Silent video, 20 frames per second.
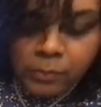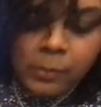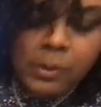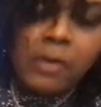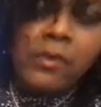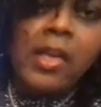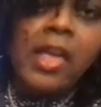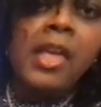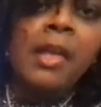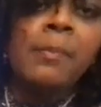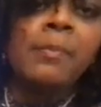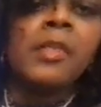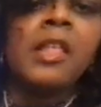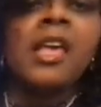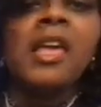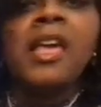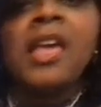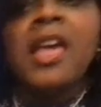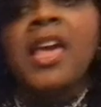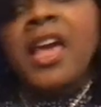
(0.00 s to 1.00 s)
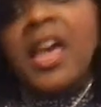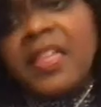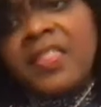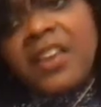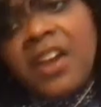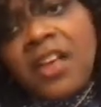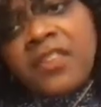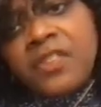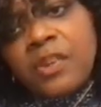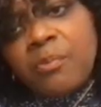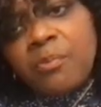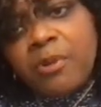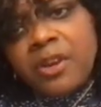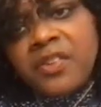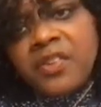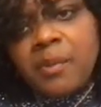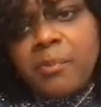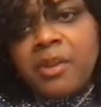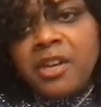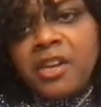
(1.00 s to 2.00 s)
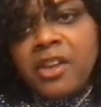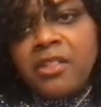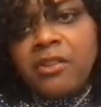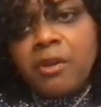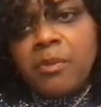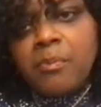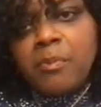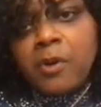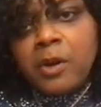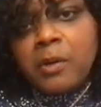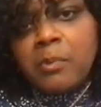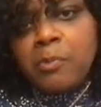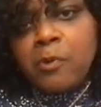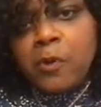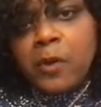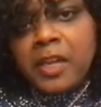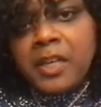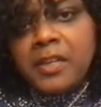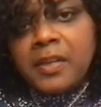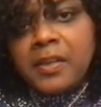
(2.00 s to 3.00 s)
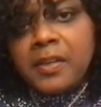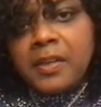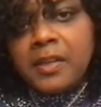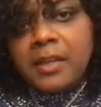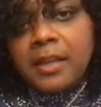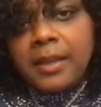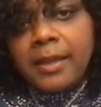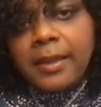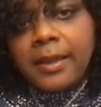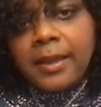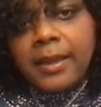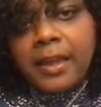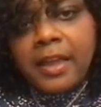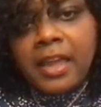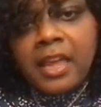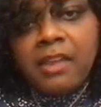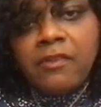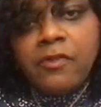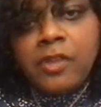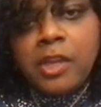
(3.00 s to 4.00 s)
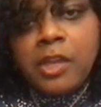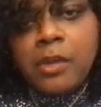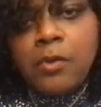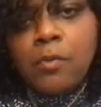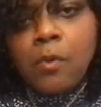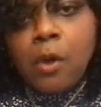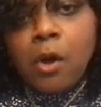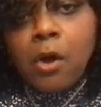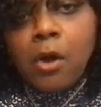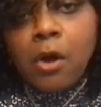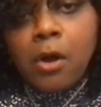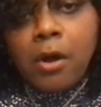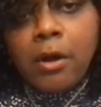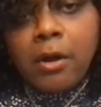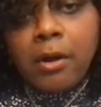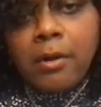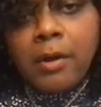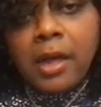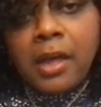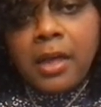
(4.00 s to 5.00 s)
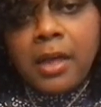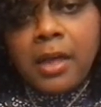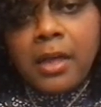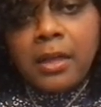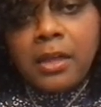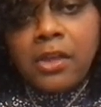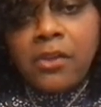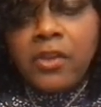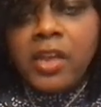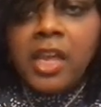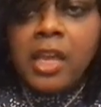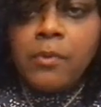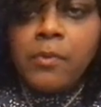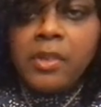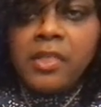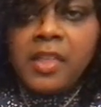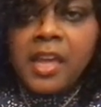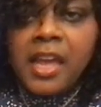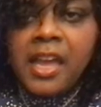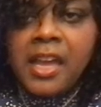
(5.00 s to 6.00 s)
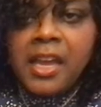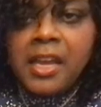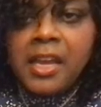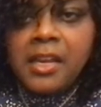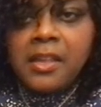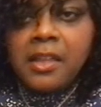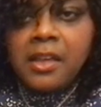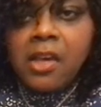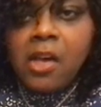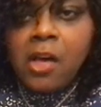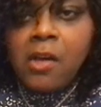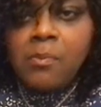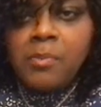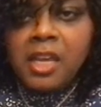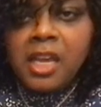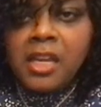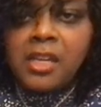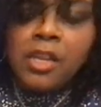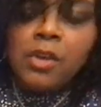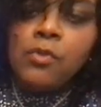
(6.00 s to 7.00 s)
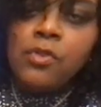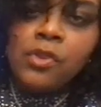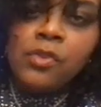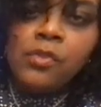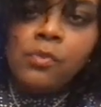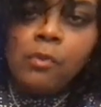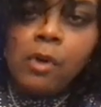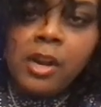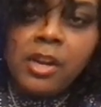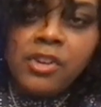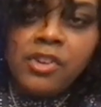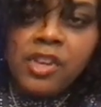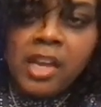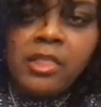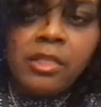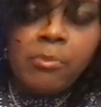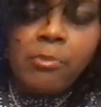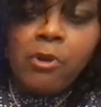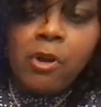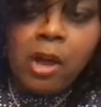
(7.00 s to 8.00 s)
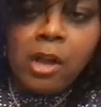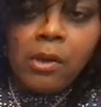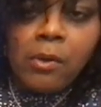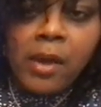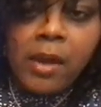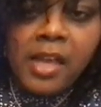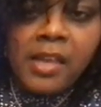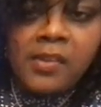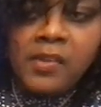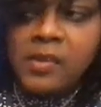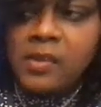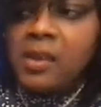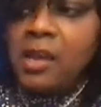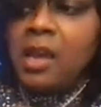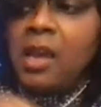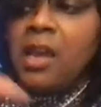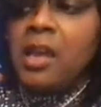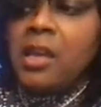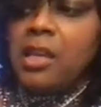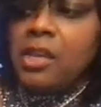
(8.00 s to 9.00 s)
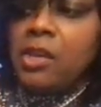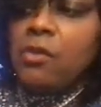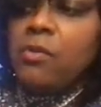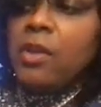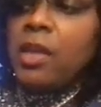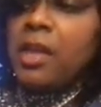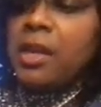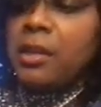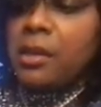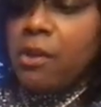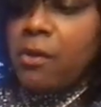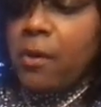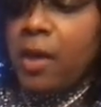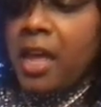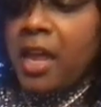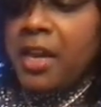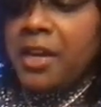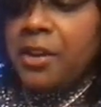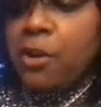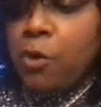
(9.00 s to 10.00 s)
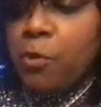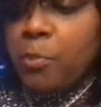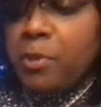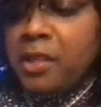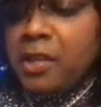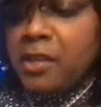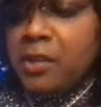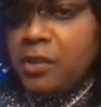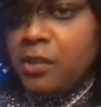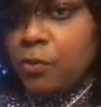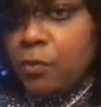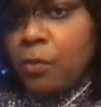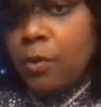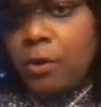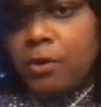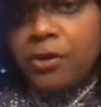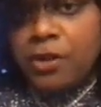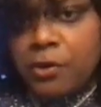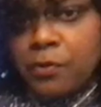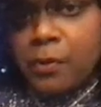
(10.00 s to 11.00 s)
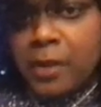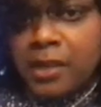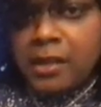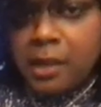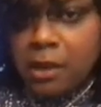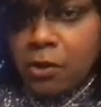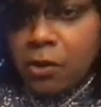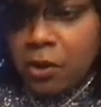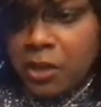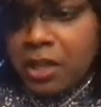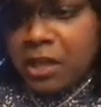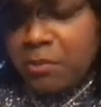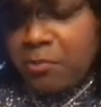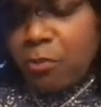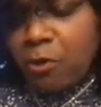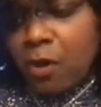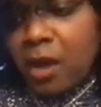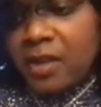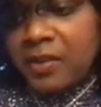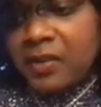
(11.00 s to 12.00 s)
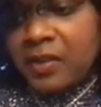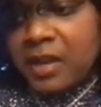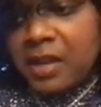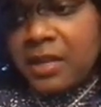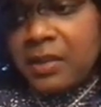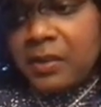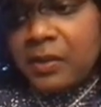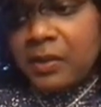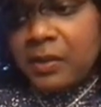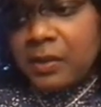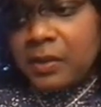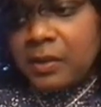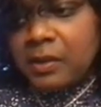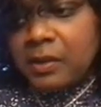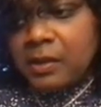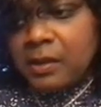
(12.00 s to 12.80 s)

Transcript: Okay. That also brings up another important point. If you are cooking within the combi and you just want to check the progress, you can go ahead and open this door during the cooking process,